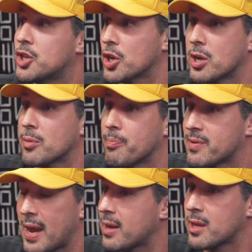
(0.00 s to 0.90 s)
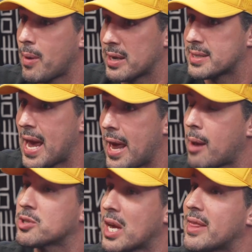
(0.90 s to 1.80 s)
should have said anything about his dad.
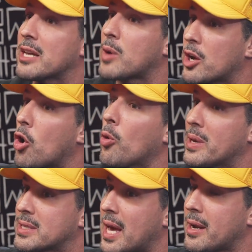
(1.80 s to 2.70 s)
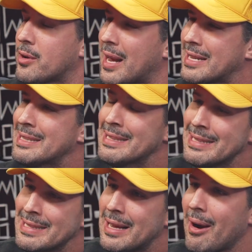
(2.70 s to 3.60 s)
I'm just saying that's why Colby said it, and you're like.
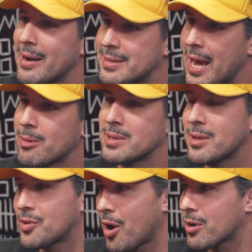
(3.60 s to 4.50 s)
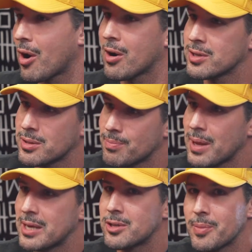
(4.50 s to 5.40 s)
All right, his dad was into the dark arts,
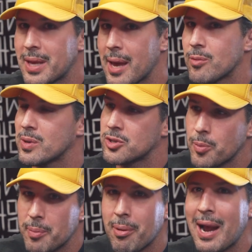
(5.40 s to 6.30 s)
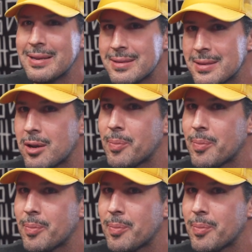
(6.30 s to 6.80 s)
play stupid games, listen, win stupid prizes a little